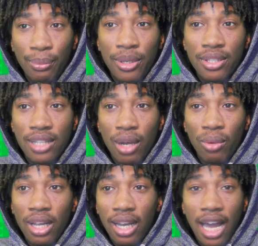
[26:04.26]
appears that
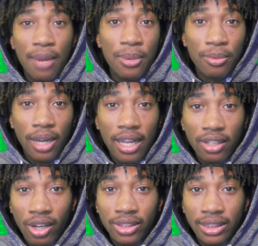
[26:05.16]
way. A lot of people that
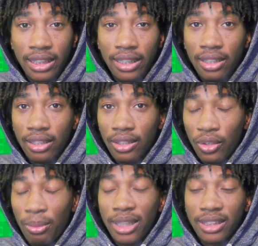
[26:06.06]
y'all see
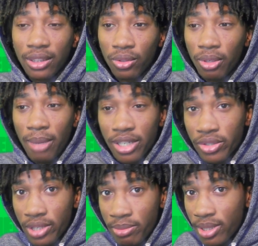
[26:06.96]
on my channel and my
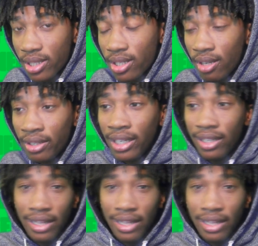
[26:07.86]
streams and stuff,